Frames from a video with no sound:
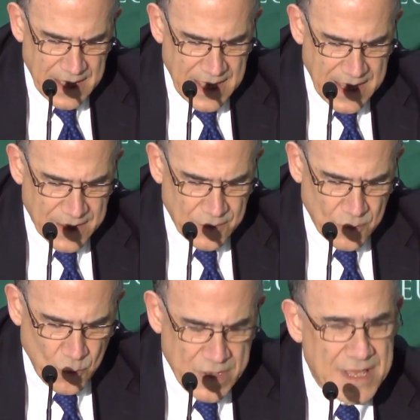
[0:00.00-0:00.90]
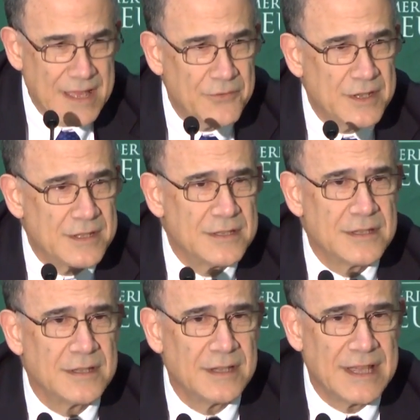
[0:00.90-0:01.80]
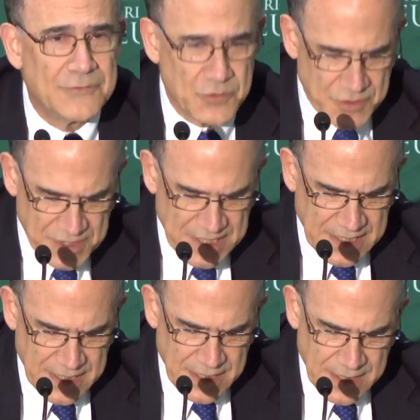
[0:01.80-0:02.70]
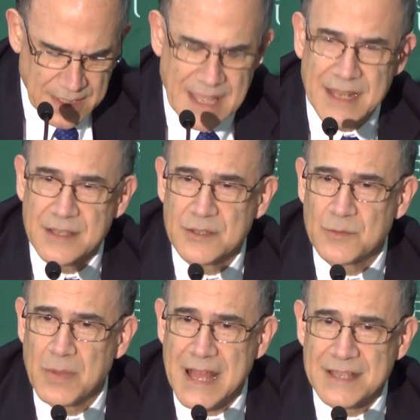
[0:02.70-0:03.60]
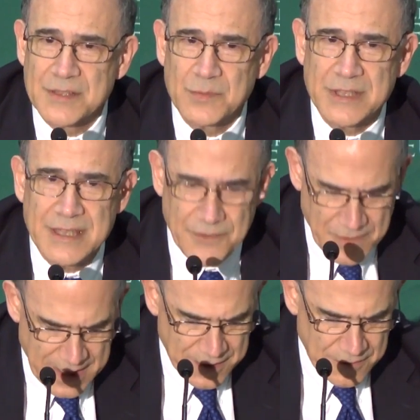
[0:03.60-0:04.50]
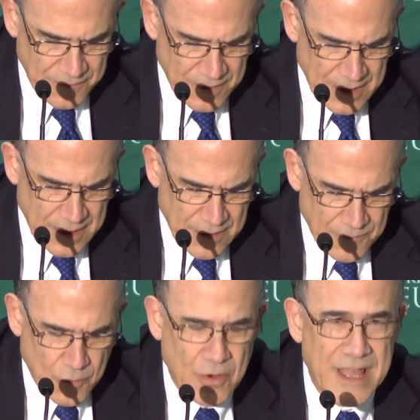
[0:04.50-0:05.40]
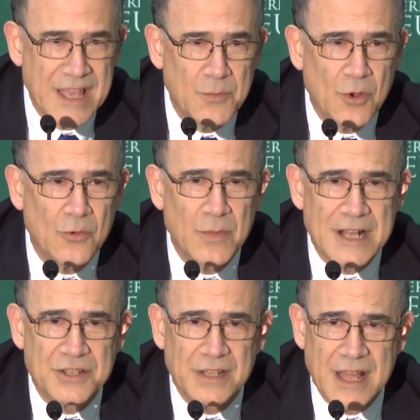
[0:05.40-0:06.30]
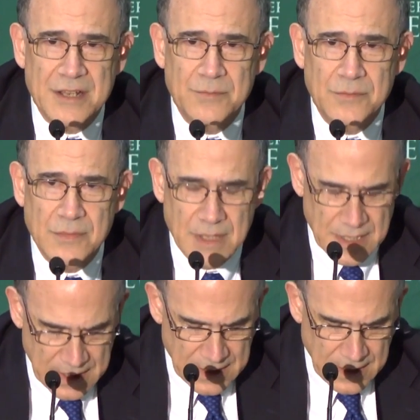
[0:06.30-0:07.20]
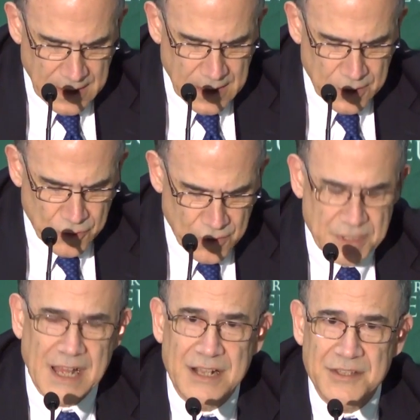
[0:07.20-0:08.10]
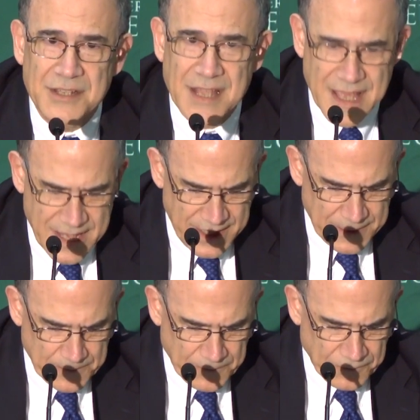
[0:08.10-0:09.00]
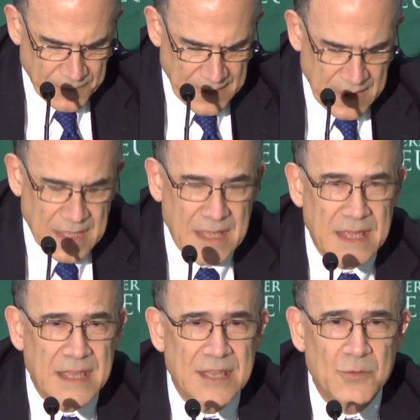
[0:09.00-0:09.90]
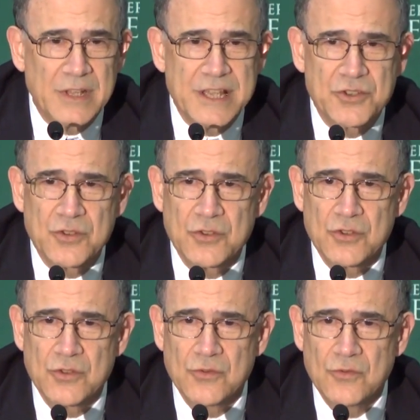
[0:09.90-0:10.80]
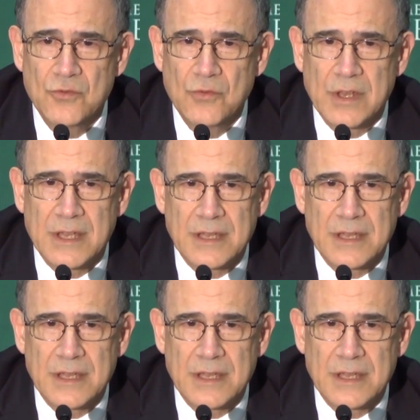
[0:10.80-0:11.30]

and weak evidence, level C, that is possibly effective for ABO botulinum neurotoxin A. In relation to